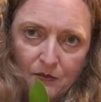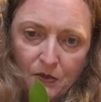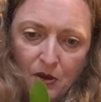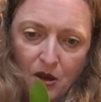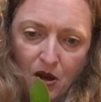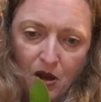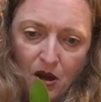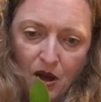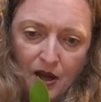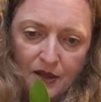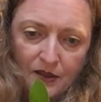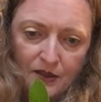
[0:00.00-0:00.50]

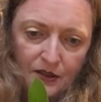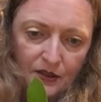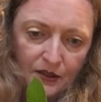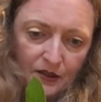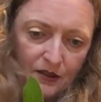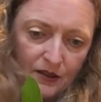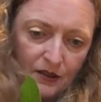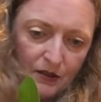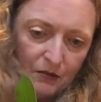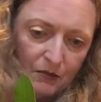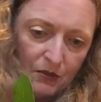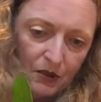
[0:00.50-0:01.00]
pot,
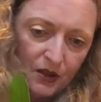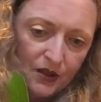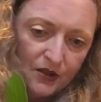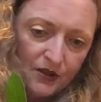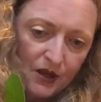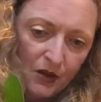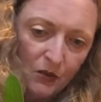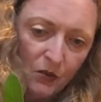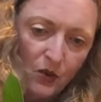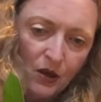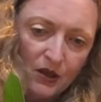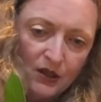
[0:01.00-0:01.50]
because I
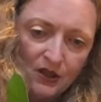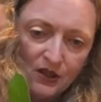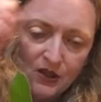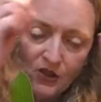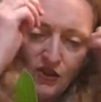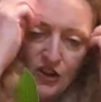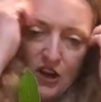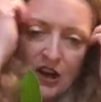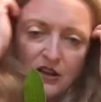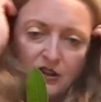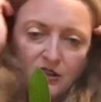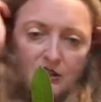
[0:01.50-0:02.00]
want to
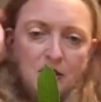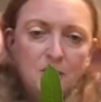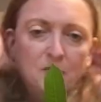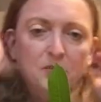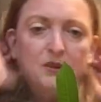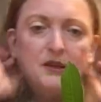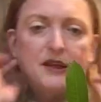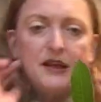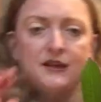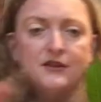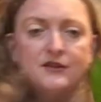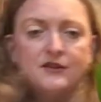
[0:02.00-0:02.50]
gently
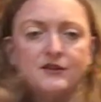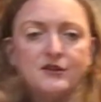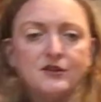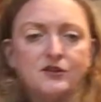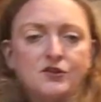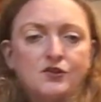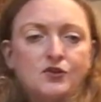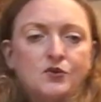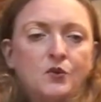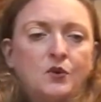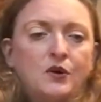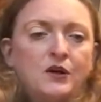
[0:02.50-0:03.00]
place the
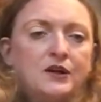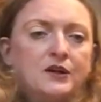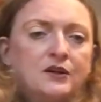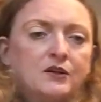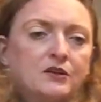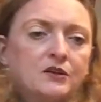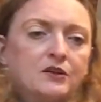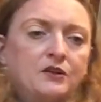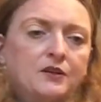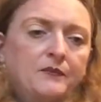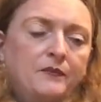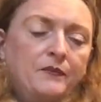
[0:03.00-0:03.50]

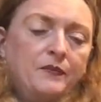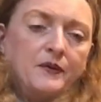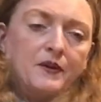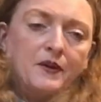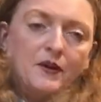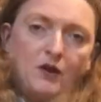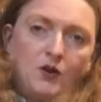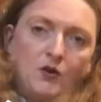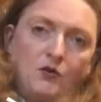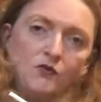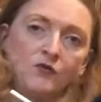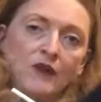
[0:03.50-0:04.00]
soil
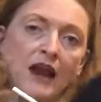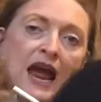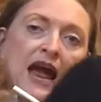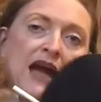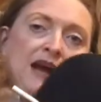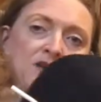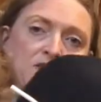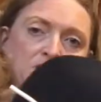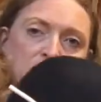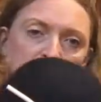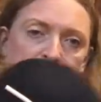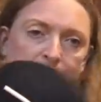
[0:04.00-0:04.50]

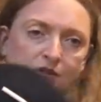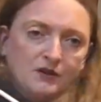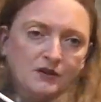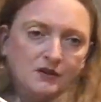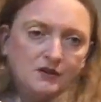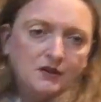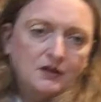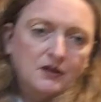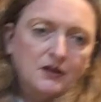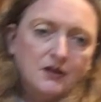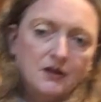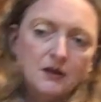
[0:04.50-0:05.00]
around
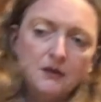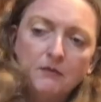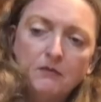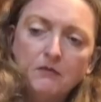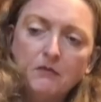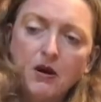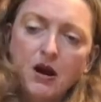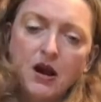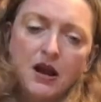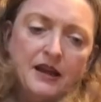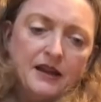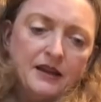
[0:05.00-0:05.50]

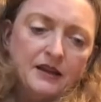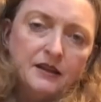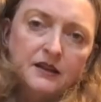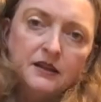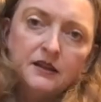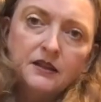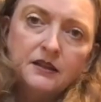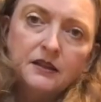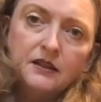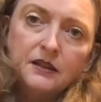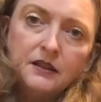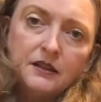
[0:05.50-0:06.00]
my
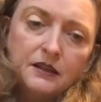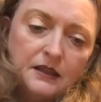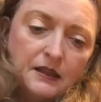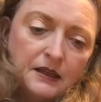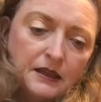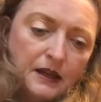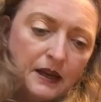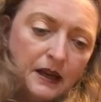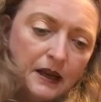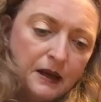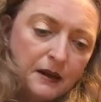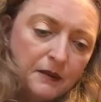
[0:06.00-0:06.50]

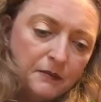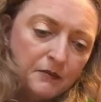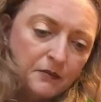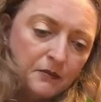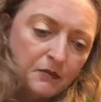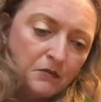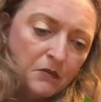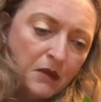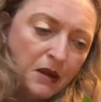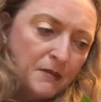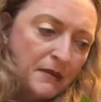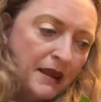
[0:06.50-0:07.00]

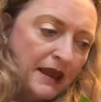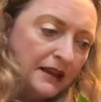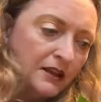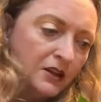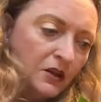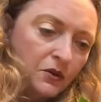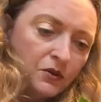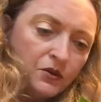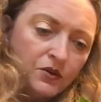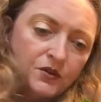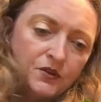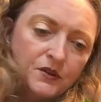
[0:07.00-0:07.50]
mango
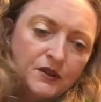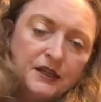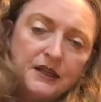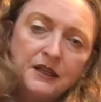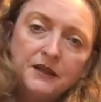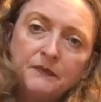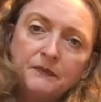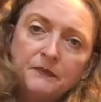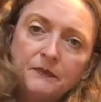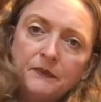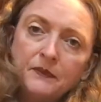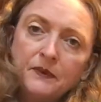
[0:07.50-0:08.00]
tree.
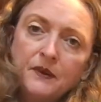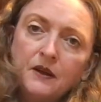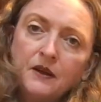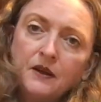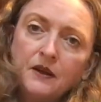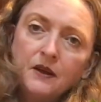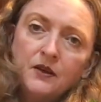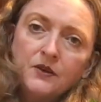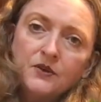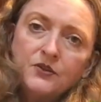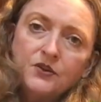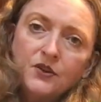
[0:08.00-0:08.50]

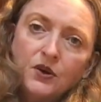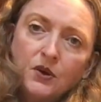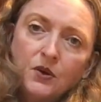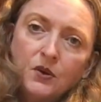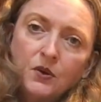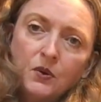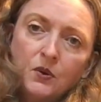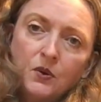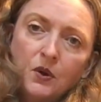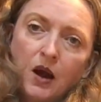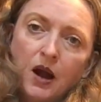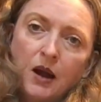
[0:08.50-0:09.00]

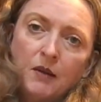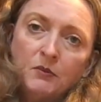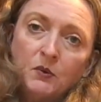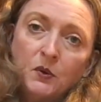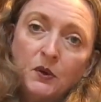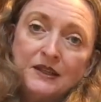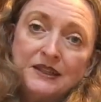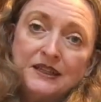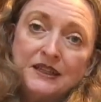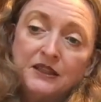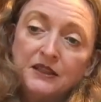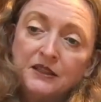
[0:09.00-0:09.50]
So I'm
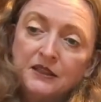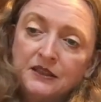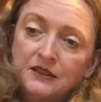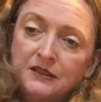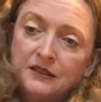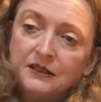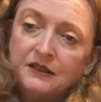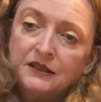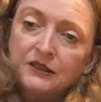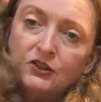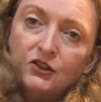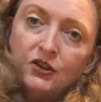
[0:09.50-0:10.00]
going to
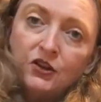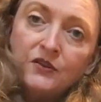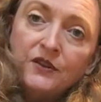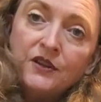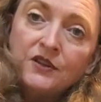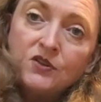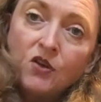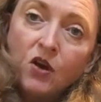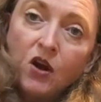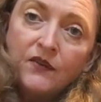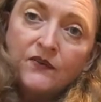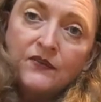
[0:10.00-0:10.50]
turn this
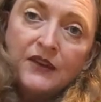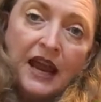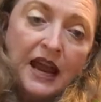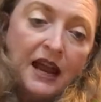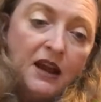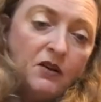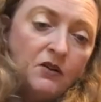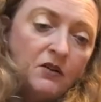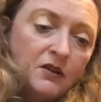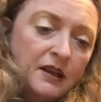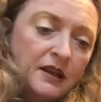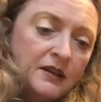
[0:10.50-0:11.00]
off
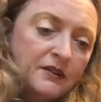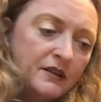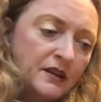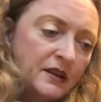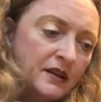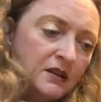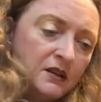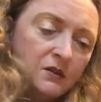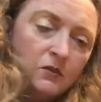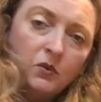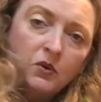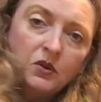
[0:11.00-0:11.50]
now, and
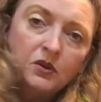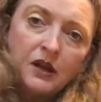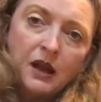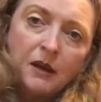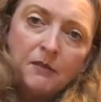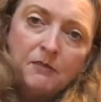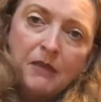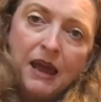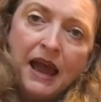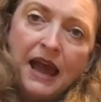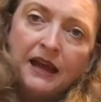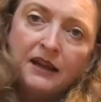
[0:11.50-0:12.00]
then we'll come
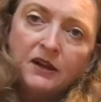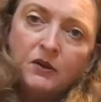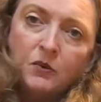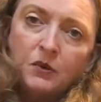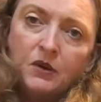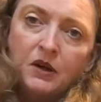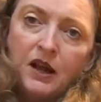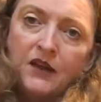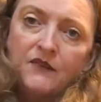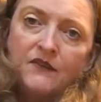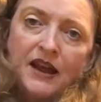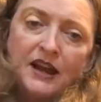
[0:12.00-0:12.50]
back when
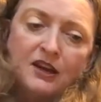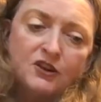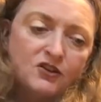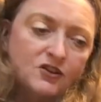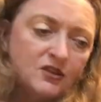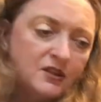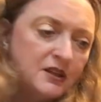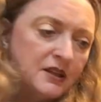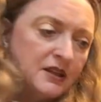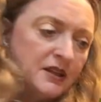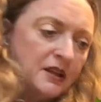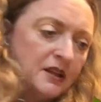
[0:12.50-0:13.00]
I've
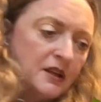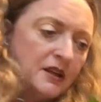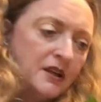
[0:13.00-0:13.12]
actually